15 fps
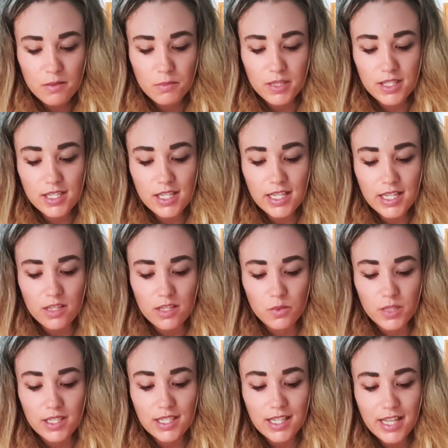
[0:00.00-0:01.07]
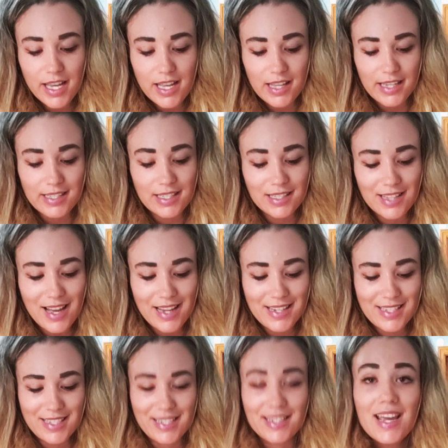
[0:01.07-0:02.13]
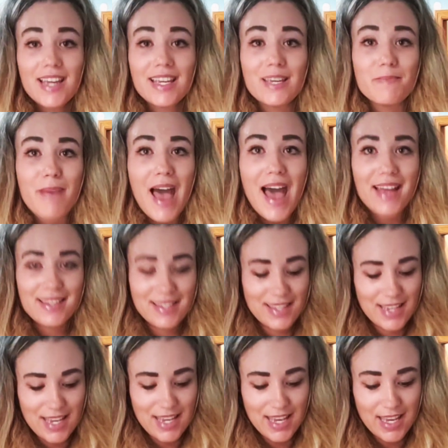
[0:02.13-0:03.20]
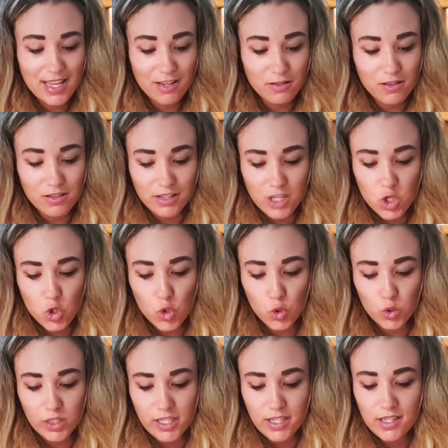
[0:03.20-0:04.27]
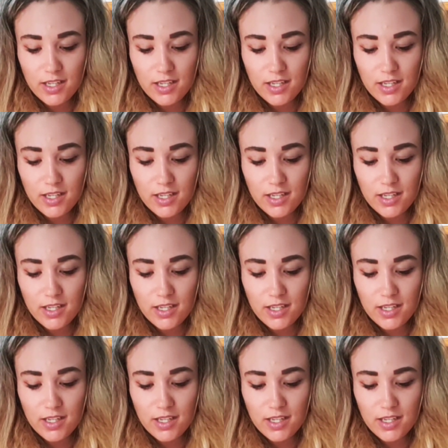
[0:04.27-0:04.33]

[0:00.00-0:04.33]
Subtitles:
Basilius was clearly delighted. He patted the healer on the shoulder.